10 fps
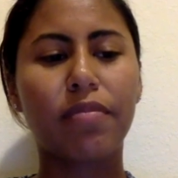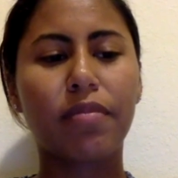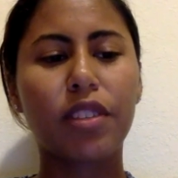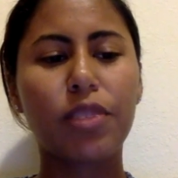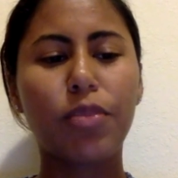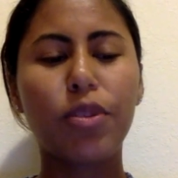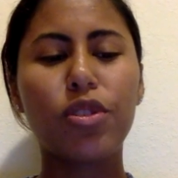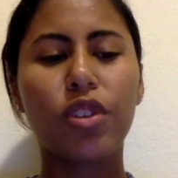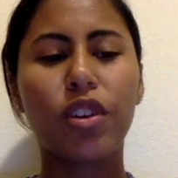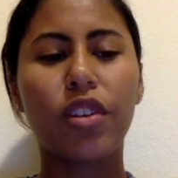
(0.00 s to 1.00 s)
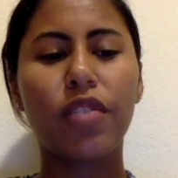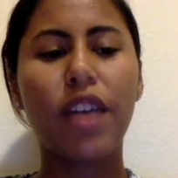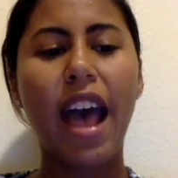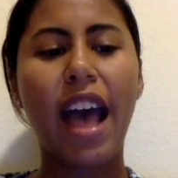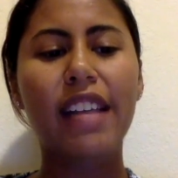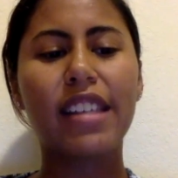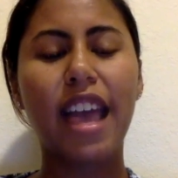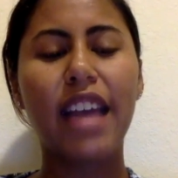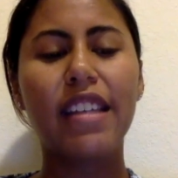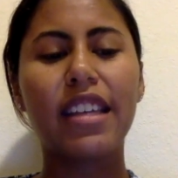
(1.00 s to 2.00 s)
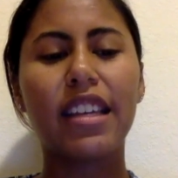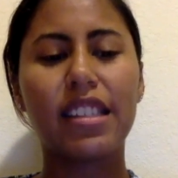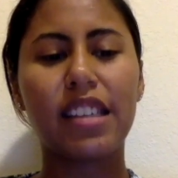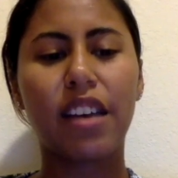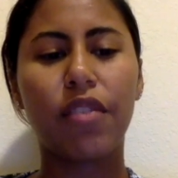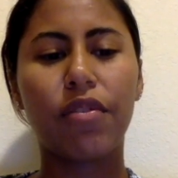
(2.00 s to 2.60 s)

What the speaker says: Sports serve as an end in itself.